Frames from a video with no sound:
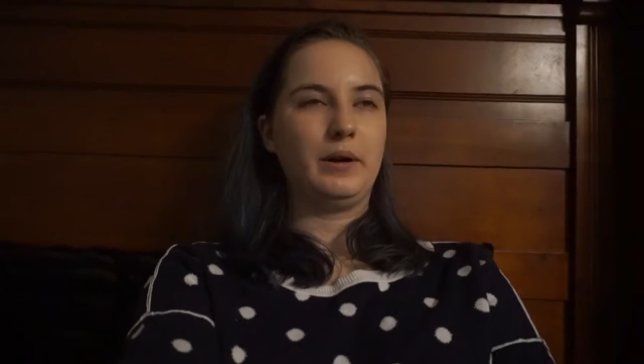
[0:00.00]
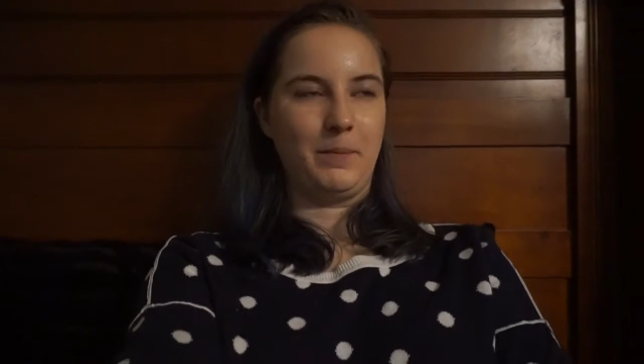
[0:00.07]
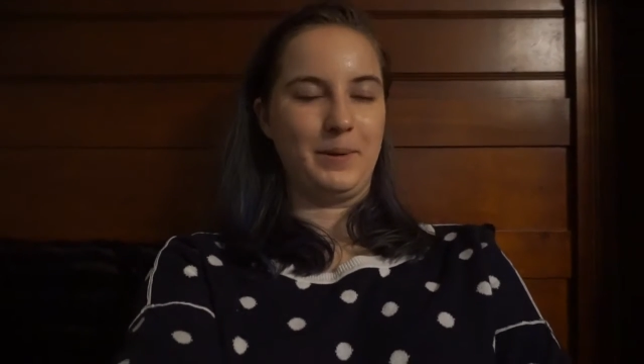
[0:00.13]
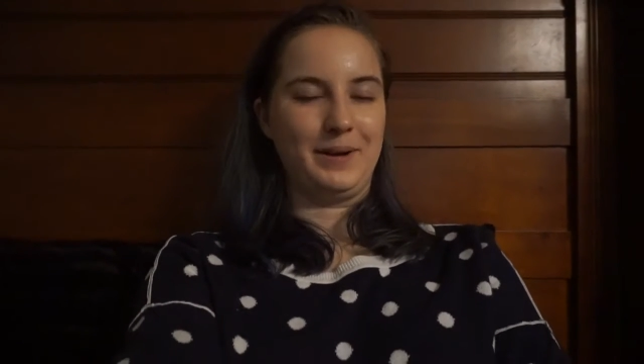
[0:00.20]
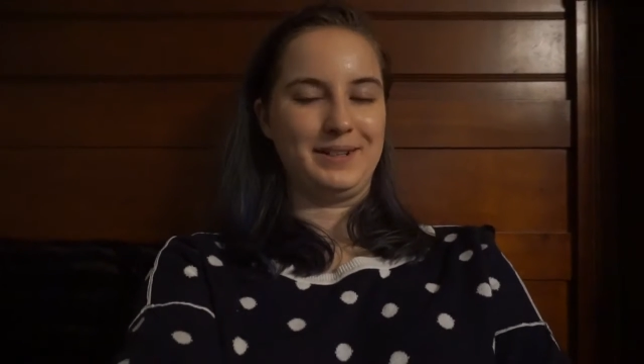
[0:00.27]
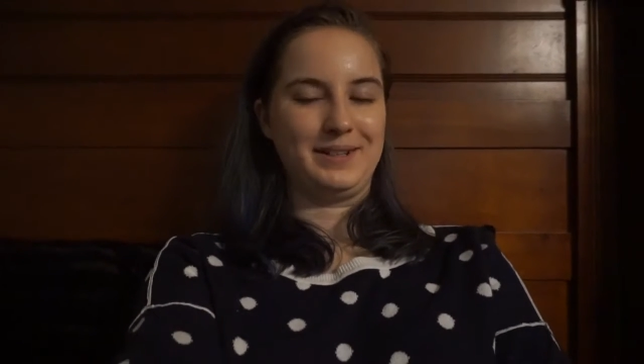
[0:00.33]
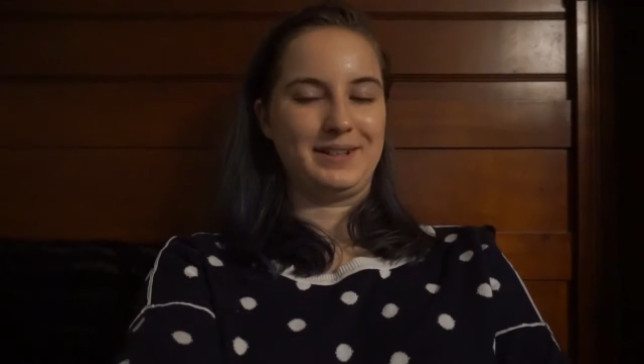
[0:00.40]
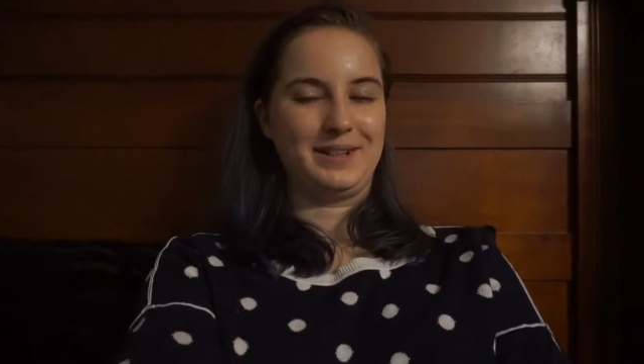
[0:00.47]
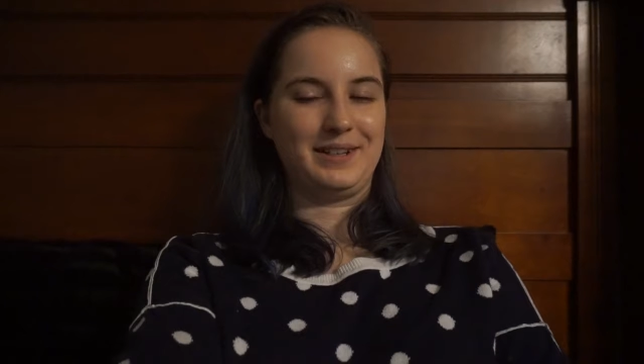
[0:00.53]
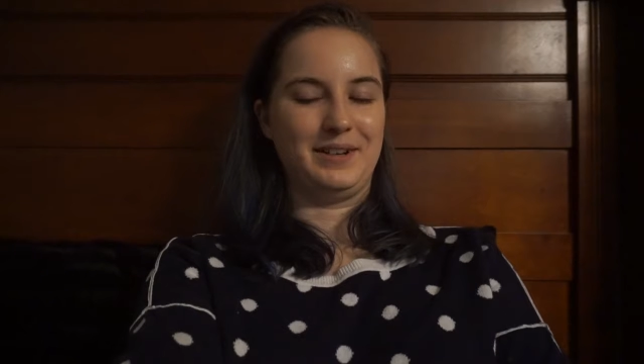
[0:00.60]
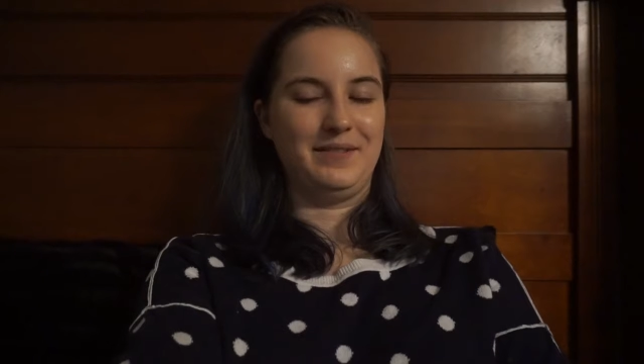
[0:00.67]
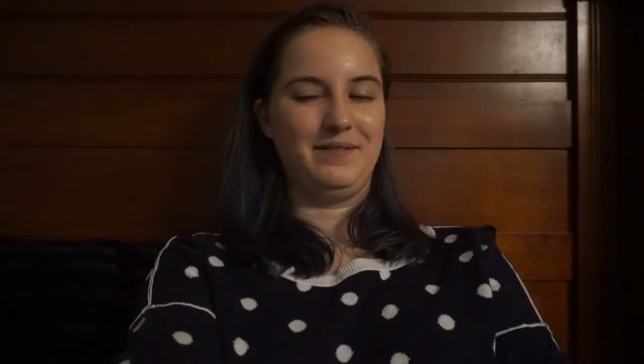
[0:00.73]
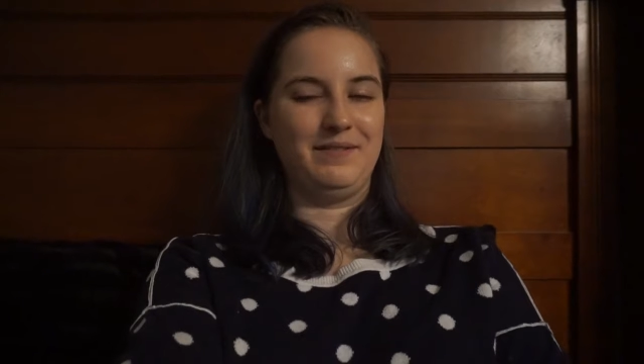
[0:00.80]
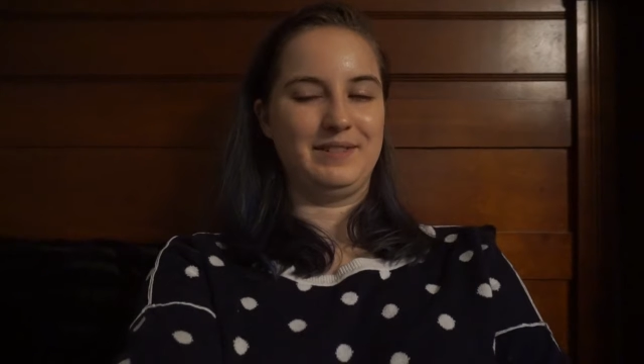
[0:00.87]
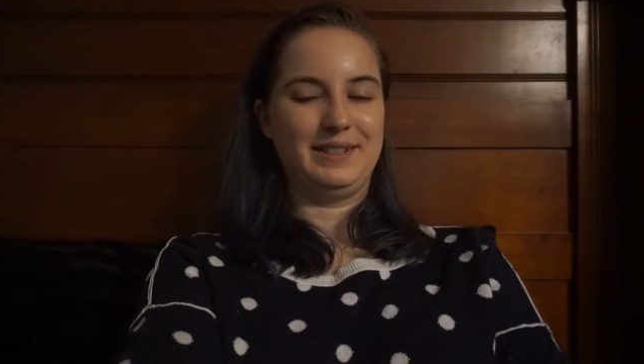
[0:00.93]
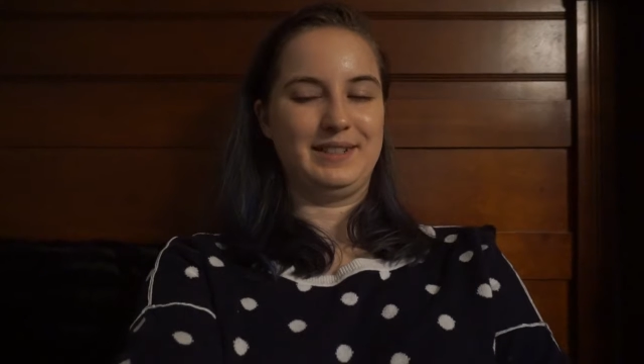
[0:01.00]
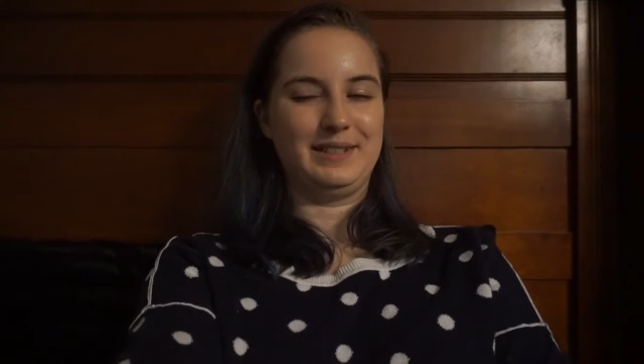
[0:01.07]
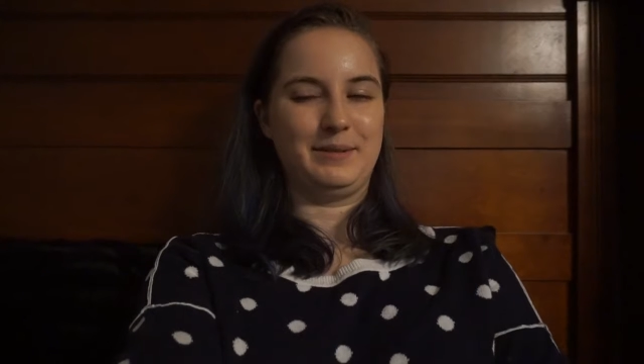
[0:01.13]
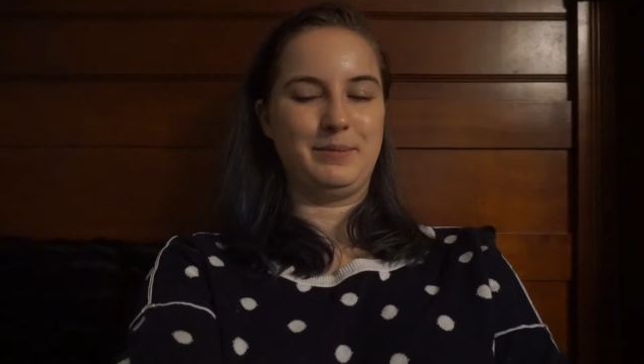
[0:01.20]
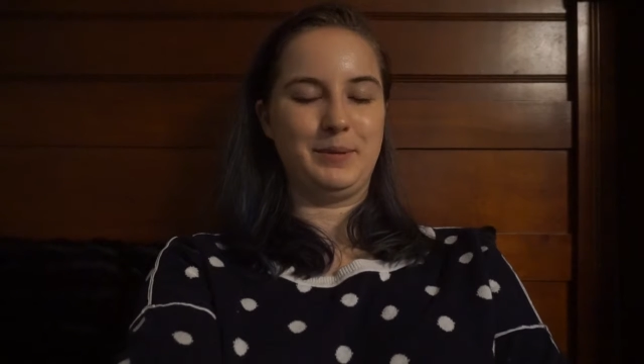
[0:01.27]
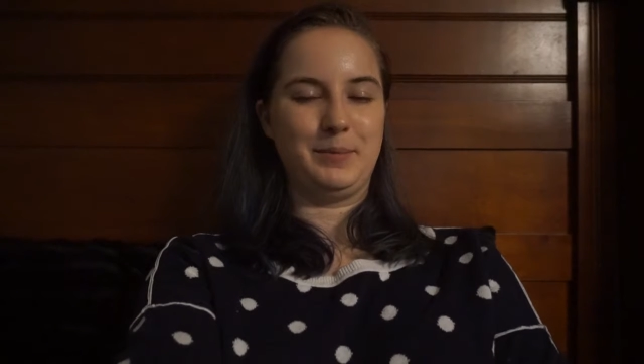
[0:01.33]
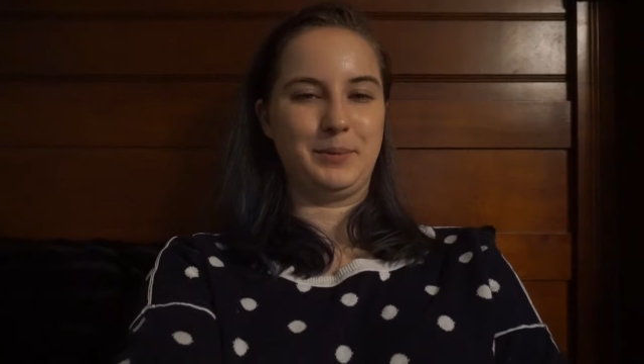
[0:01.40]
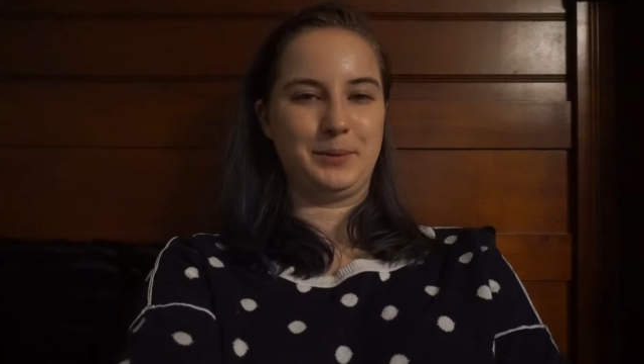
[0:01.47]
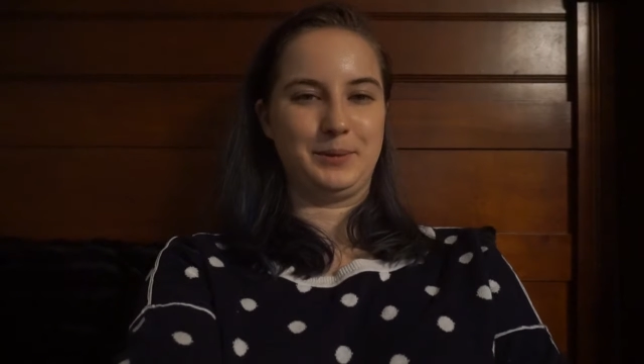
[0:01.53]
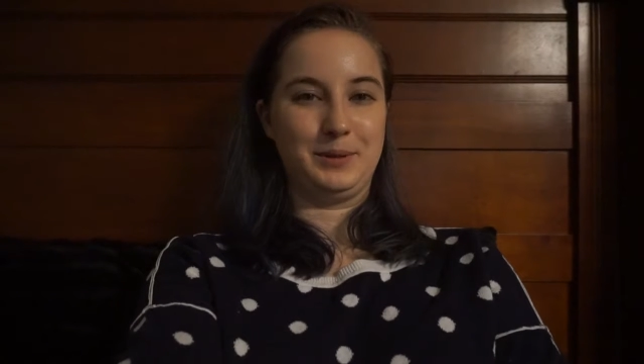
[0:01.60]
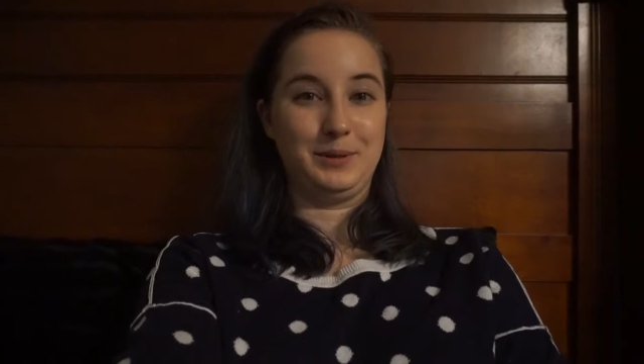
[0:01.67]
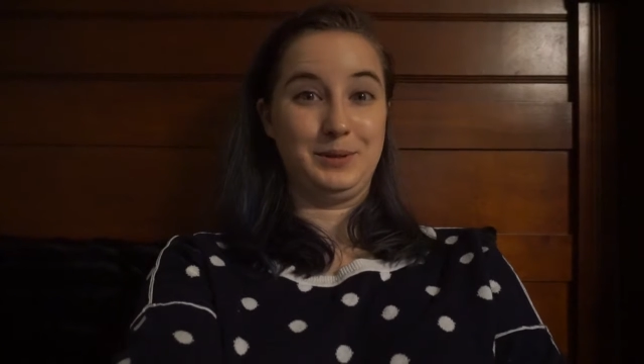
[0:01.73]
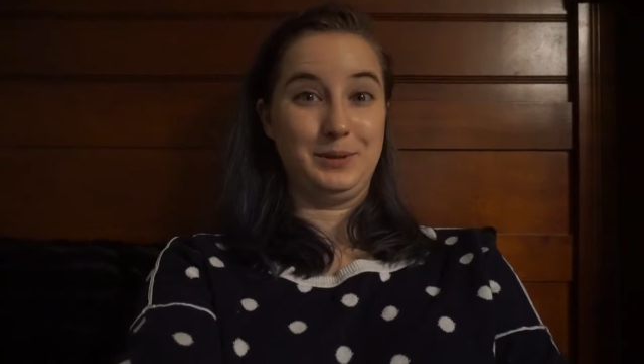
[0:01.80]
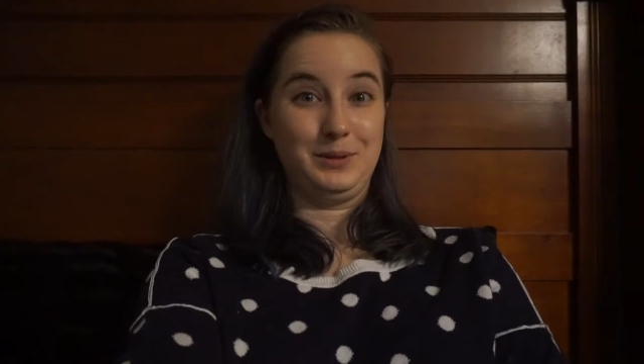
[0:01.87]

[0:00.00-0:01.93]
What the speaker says: But convincing people to